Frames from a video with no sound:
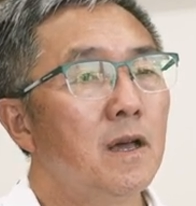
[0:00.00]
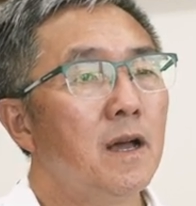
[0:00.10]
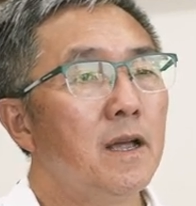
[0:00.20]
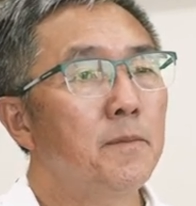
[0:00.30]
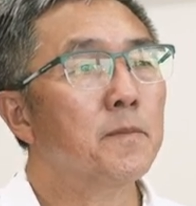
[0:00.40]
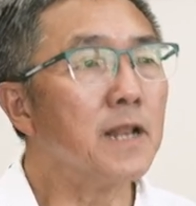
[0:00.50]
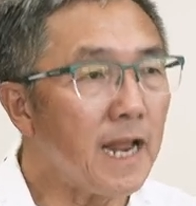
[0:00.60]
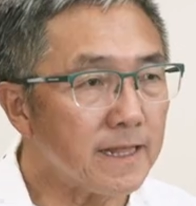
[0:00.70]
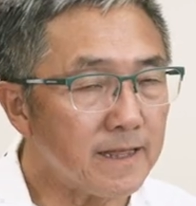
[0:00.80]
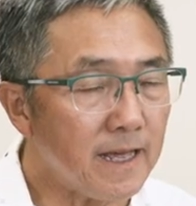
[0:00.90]
I'm
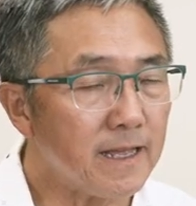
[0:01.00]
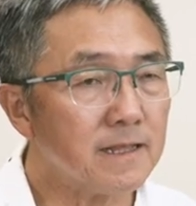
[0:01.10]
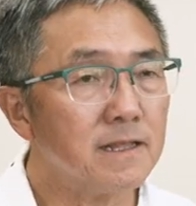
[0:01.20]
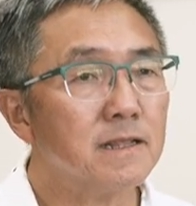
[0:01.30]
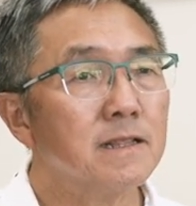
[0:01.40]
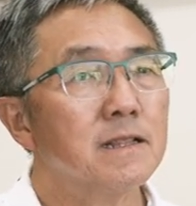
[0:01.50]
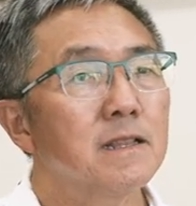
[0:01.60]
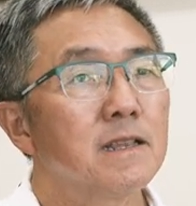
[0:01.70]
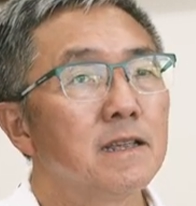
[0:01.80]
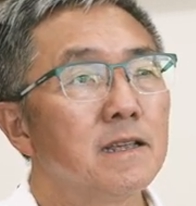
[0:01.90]
glad that
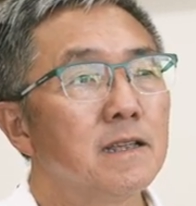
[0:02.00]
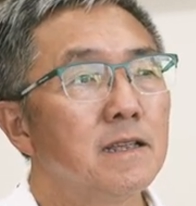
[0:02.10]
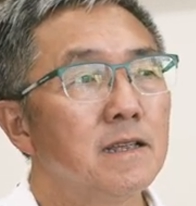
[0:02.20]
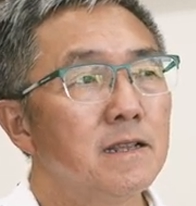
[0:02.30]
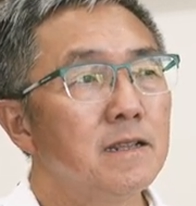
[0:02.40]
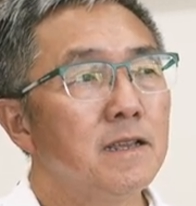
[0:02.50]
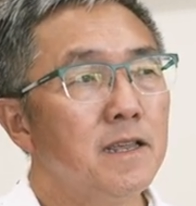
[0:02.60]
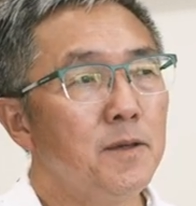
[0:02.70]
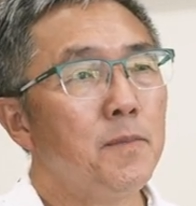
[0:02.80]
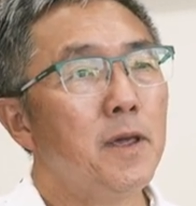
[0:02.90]
the
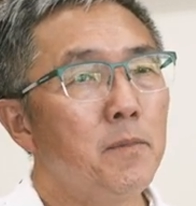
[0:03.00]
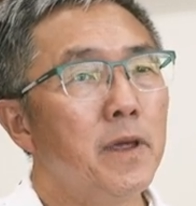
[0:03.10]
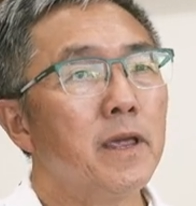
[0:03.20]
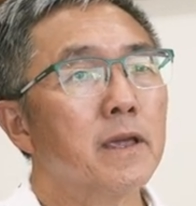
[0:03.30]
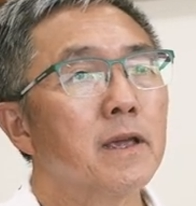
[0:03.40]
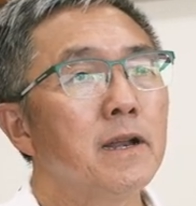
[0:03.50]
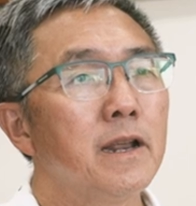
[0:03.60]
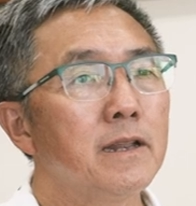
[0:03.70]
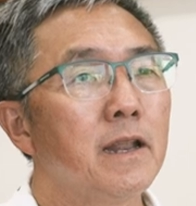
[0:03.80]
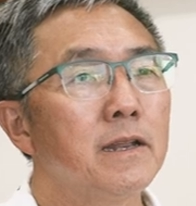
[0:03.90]
email make it
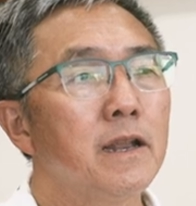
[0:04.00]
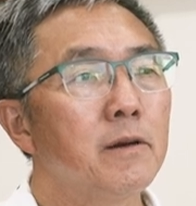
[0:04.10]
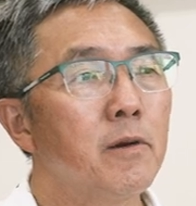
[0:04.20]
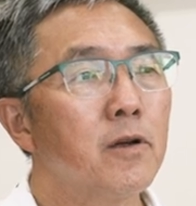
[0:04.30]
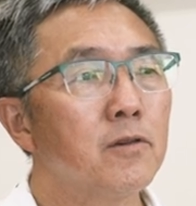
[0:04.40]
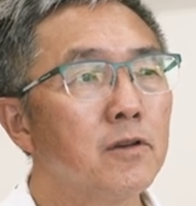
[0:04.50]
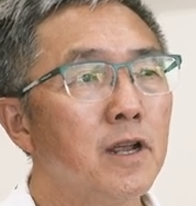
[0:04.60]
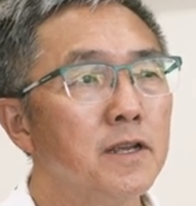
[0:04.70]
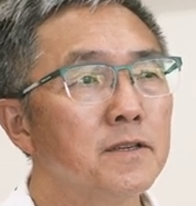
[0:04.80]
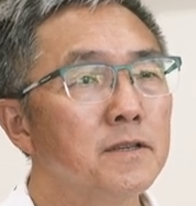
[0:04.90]
clear that they
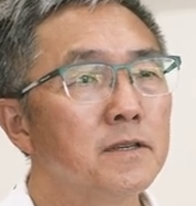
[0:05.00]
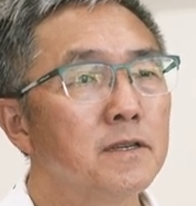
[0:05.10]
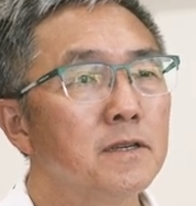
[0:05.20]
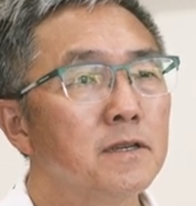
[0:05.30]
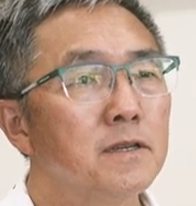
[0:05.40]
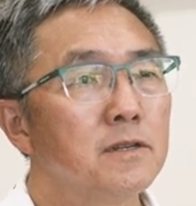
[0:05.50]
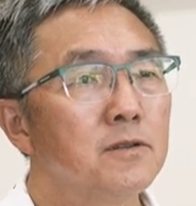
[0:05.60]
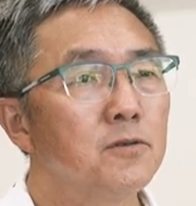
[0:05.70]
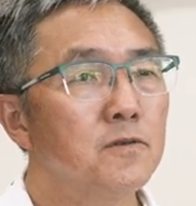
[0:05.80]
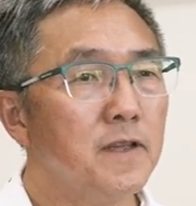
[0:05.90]
recognize
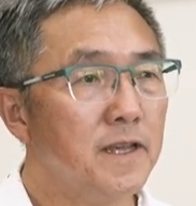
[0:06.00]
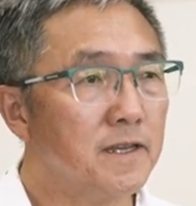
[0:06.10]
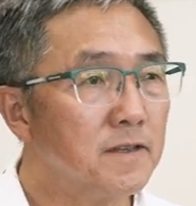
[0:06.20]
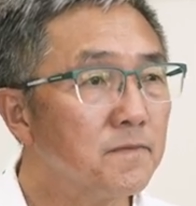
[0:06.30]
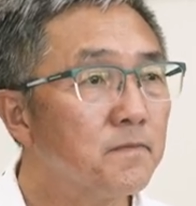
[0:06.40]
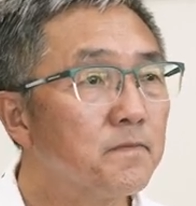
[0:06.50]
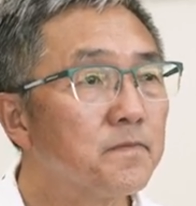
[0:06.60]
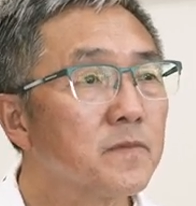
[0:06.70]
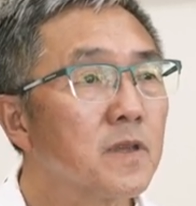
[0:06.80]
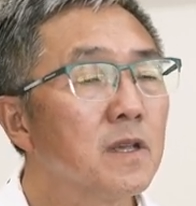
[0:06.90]
two things.
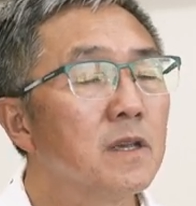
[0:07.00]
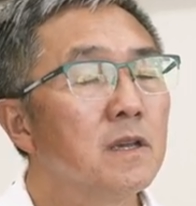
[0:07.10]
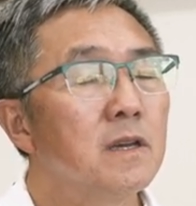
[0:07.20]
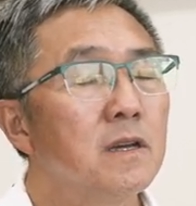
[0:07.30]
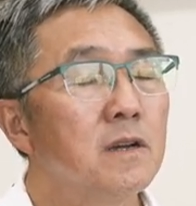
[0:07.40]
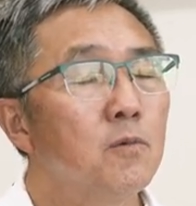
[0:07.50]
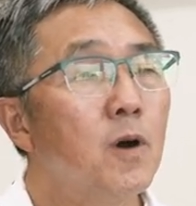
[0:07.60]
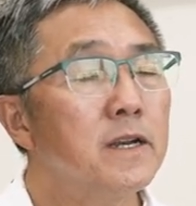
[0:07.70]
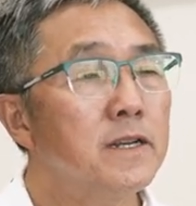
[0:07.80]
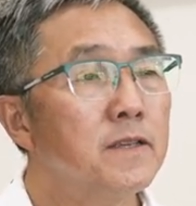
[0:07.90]
Uh,
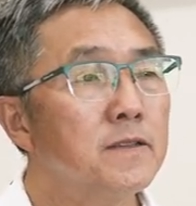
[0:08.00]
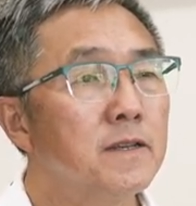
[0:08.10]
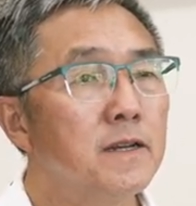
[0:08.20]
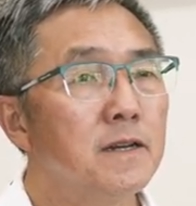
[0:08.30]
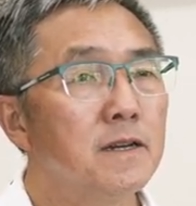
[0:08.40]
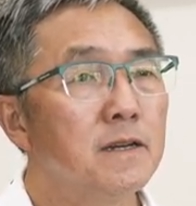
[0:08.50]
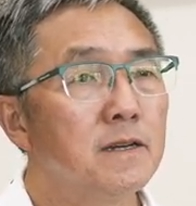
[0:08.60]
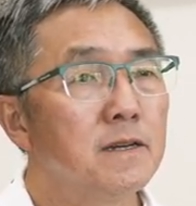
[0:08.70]
one is the,